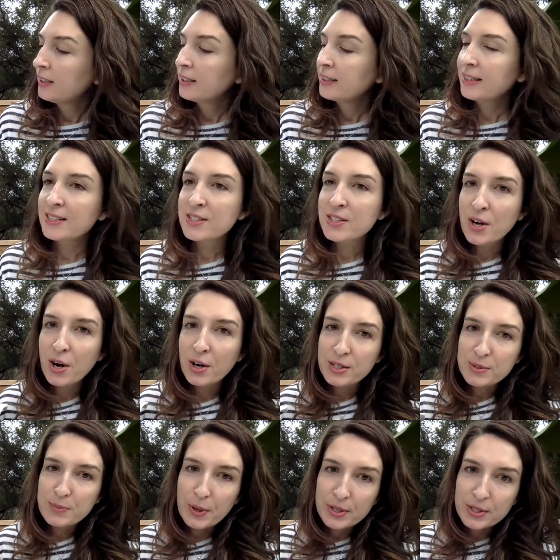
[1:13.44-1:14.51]
That's the
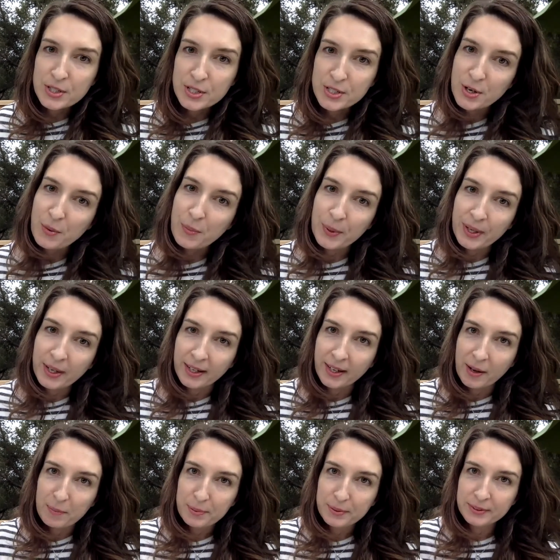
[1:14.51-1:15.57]
hardest part, is just opening it
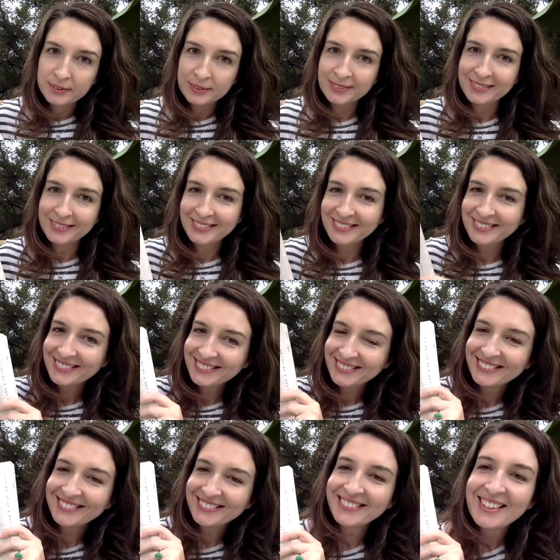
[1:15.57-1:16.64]
up.
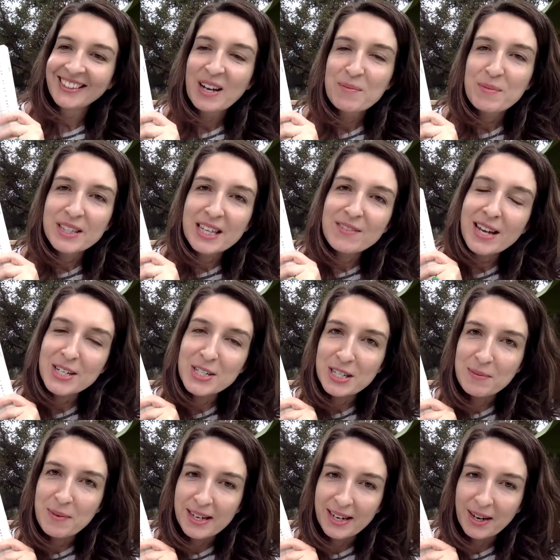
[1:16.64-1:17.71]
But they've actually
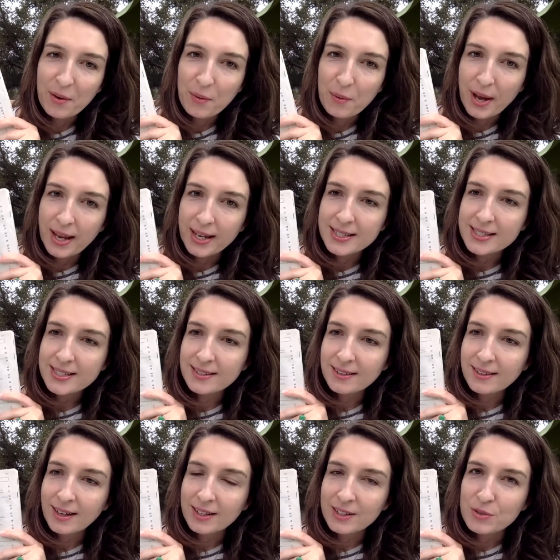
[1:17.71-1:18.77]
made it quite
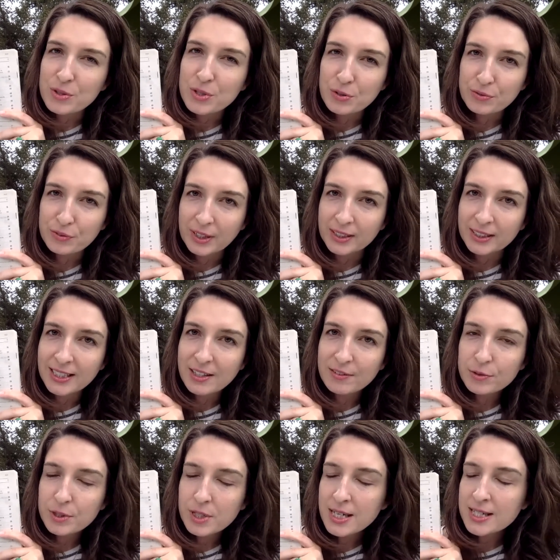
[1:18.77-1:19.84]
user-friendly
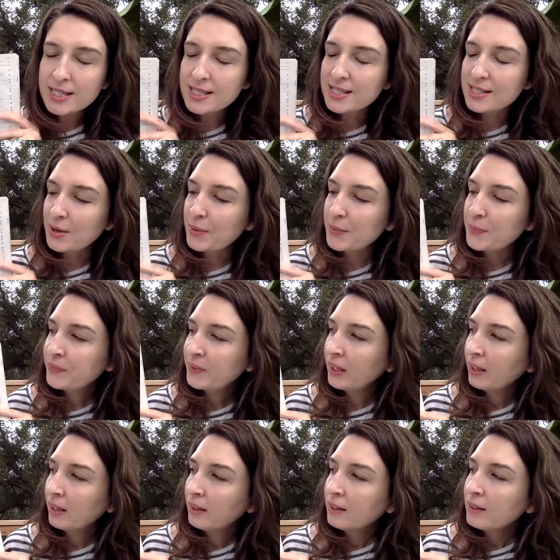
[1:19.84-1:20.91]
for us. So
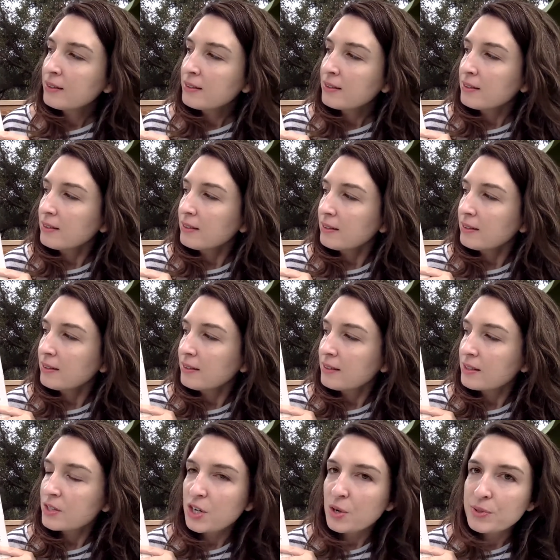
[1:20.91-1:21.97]

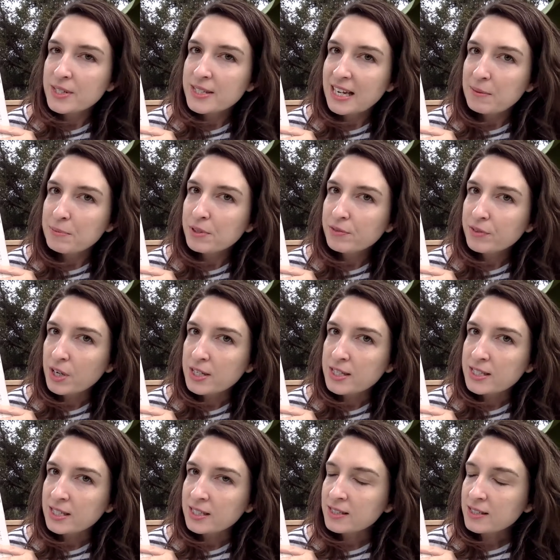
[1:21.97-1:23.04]
start with the table of
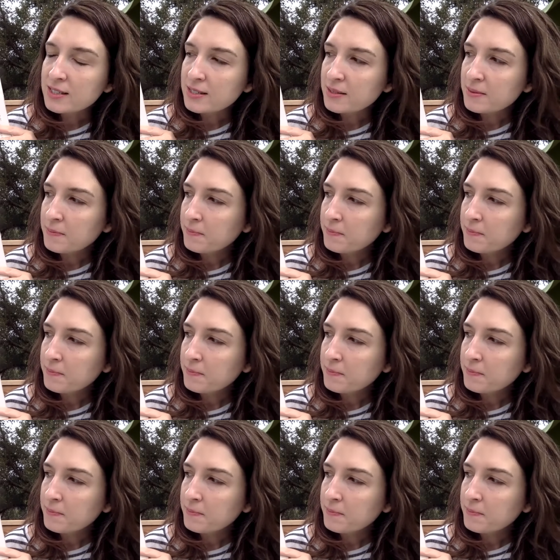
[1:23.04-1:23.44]
contents.